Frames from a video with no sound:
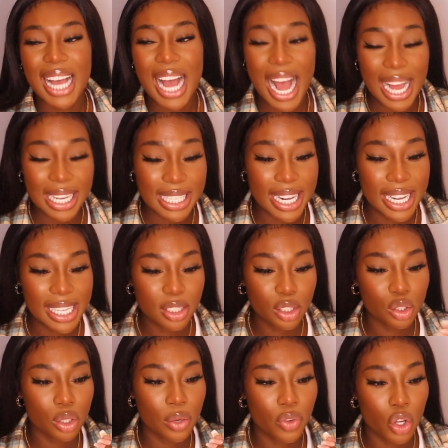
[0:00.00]
had
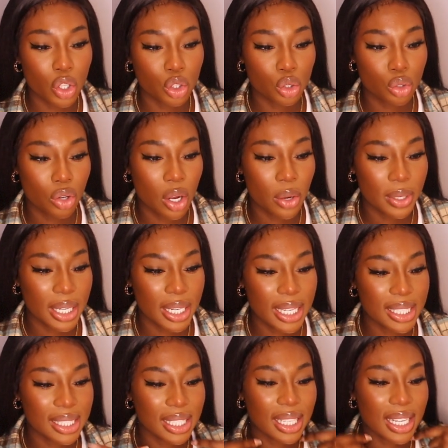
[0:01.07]
hints of controlling,
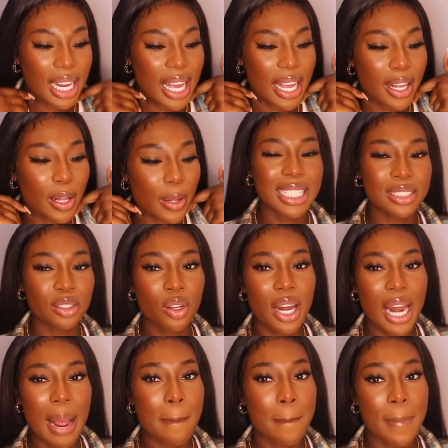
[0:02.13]
as in like, it's not
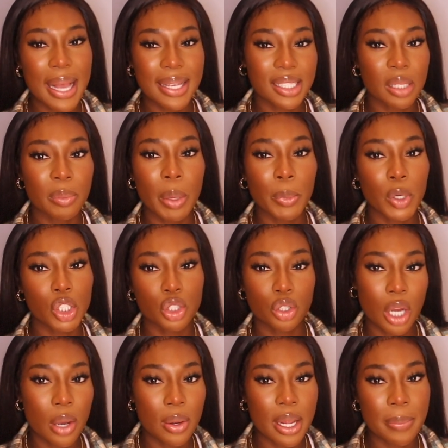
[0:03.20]
like maximum
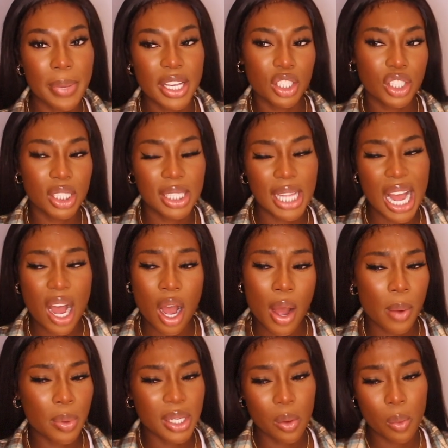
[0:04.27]
controlling, but it's just like, oh,
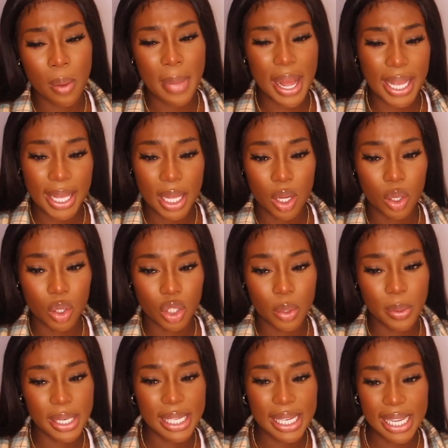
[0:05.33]
I wouldn't want my girl
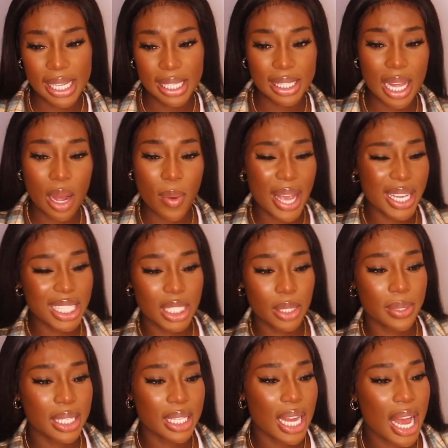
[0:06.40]
doing this, like, why are you
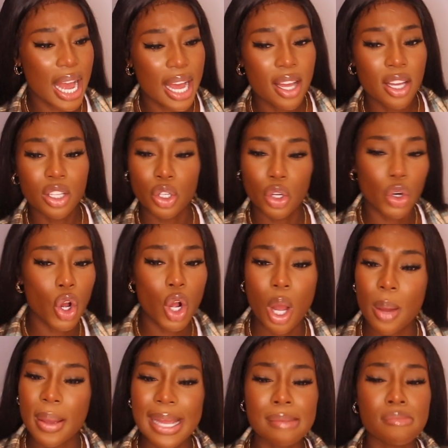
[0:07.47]
doing that? You're not
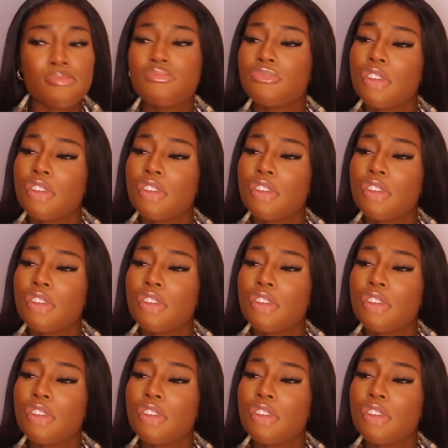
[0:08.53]
going.